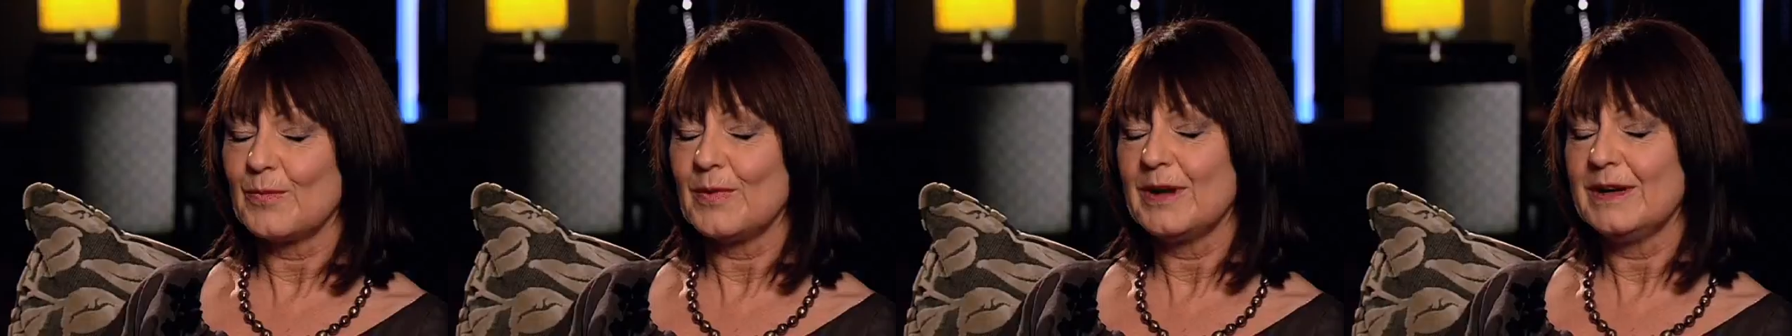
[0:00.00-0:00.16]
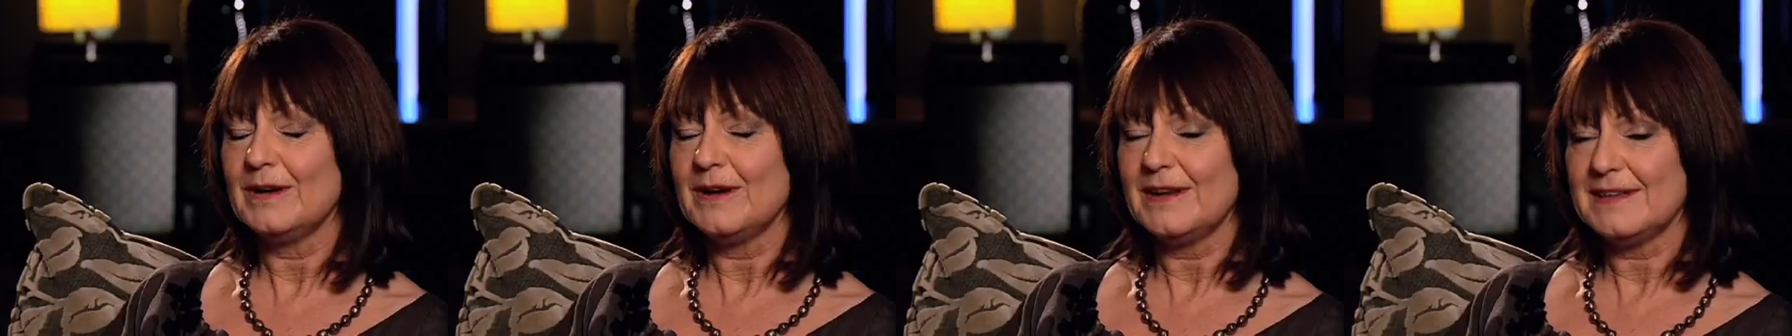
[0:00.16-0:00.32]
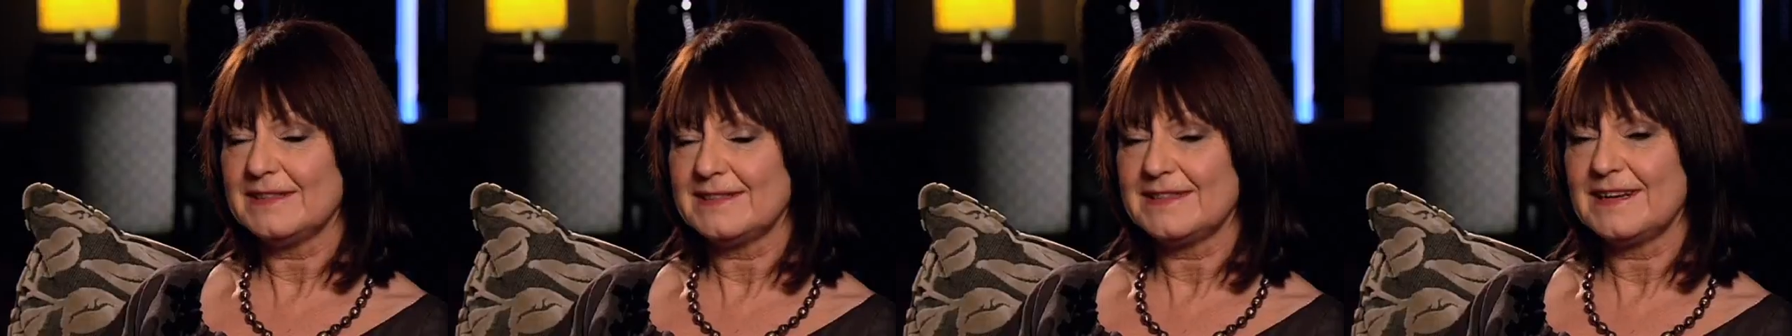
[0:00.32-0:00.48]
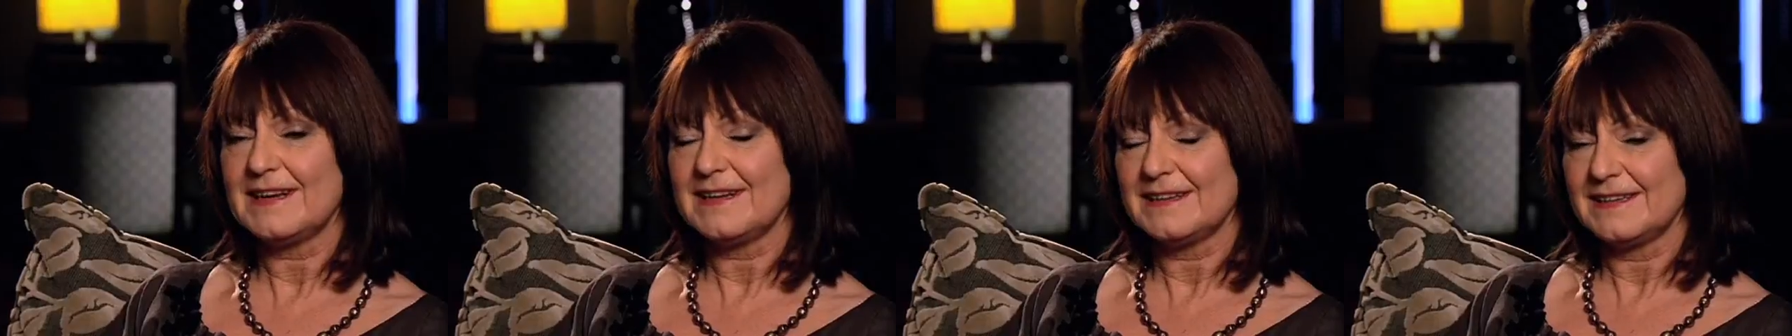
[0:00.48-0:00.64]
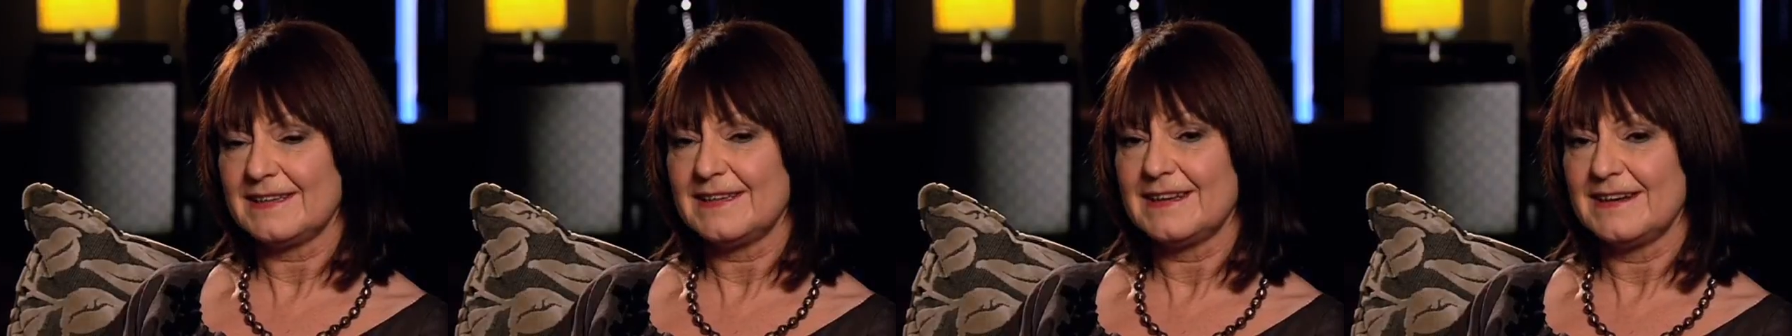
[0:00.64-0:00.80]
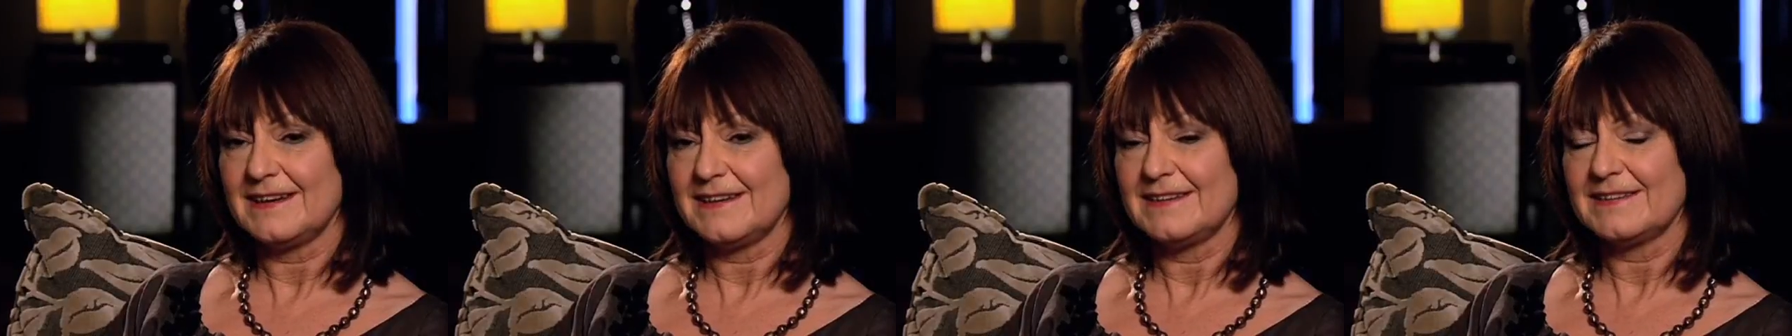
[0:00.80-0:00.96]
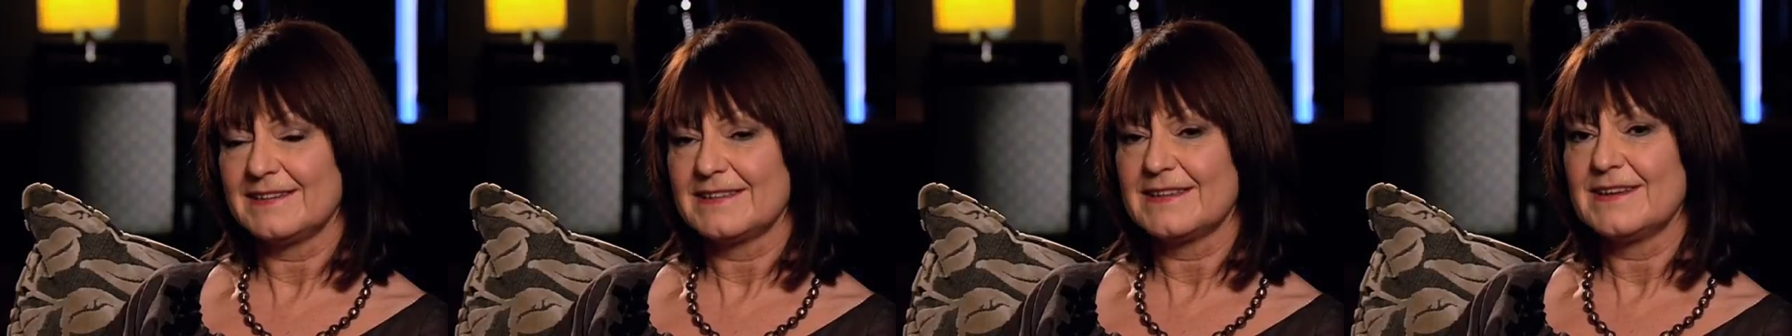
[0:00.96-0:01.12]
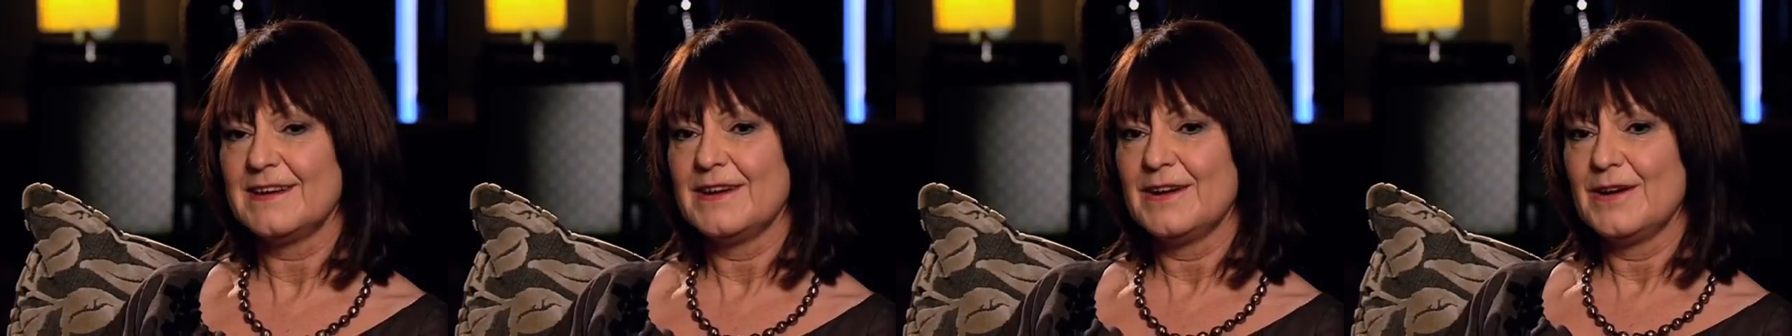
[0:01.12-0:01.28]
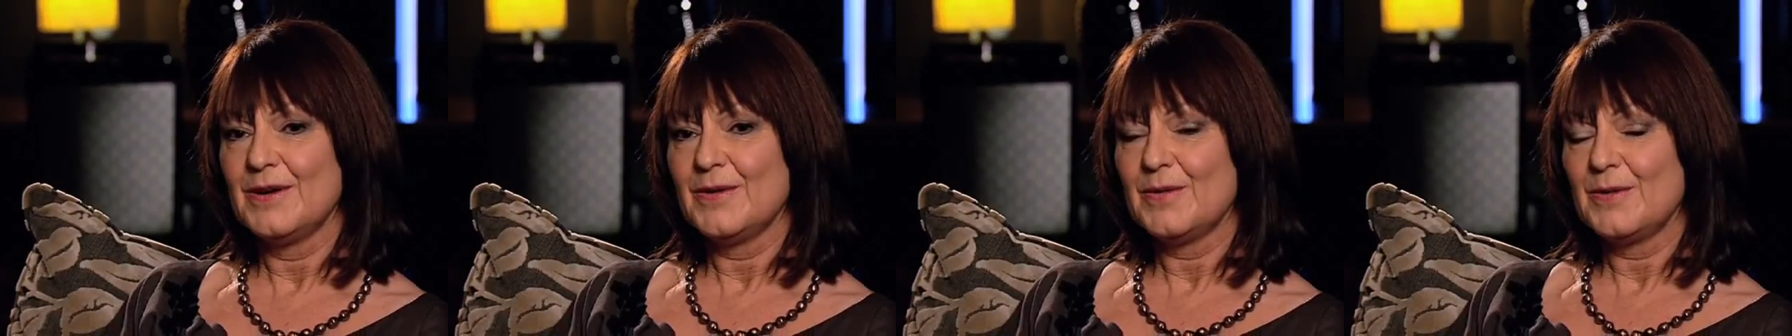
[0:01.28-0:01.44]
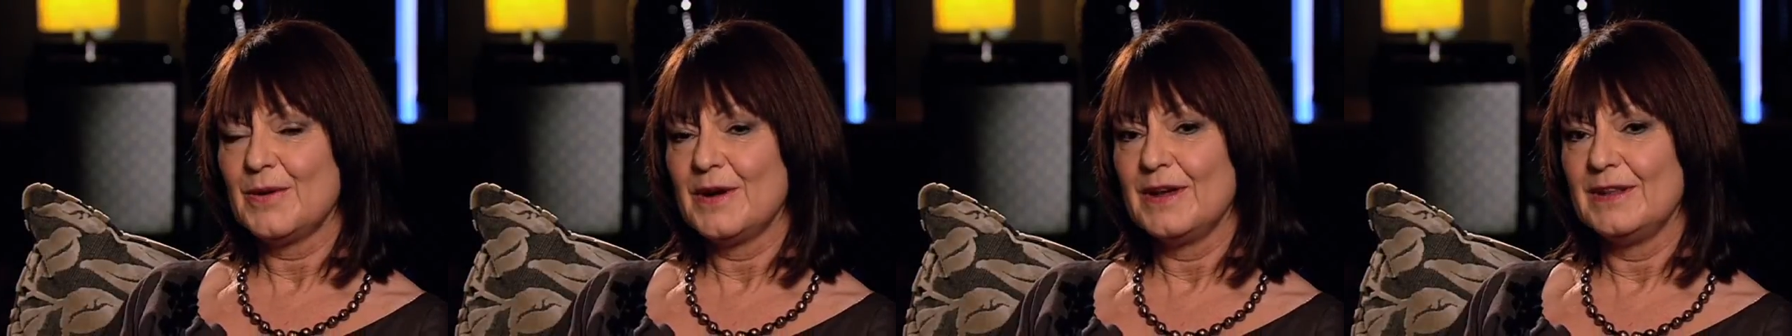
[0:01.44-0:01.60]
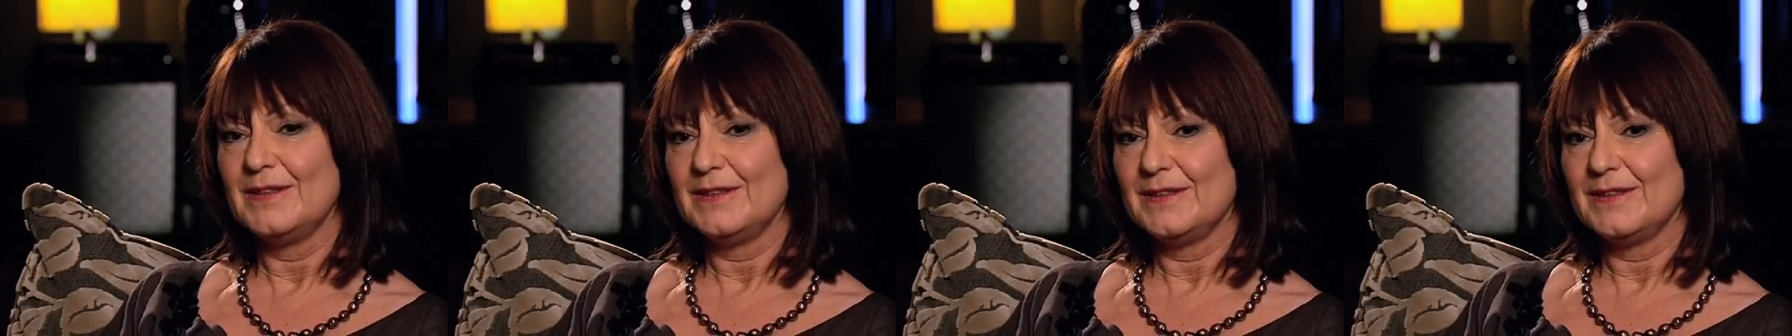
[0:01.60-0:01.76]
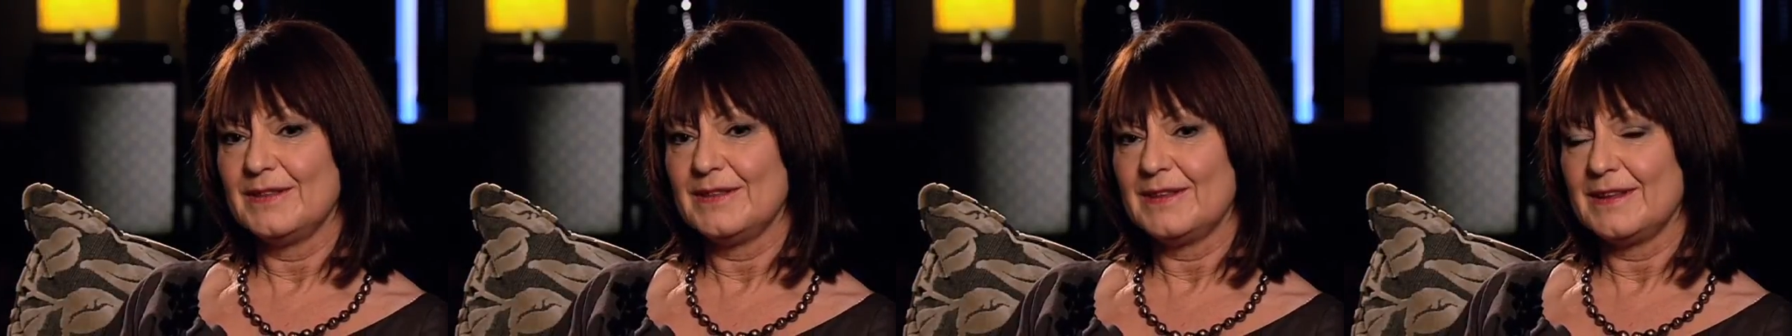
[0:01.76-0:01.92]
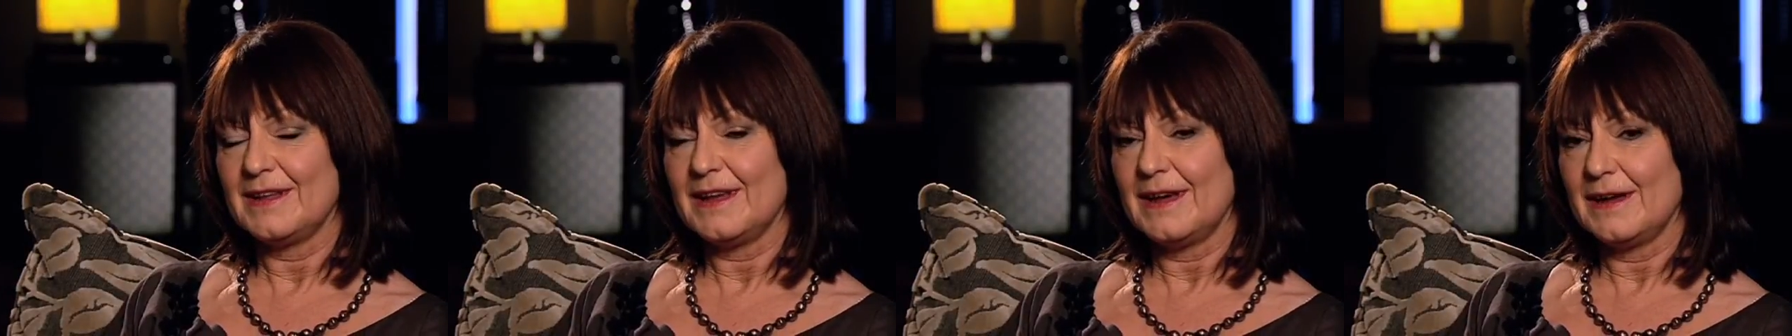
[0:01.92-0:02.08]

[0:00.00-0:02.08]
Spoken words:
When I started out in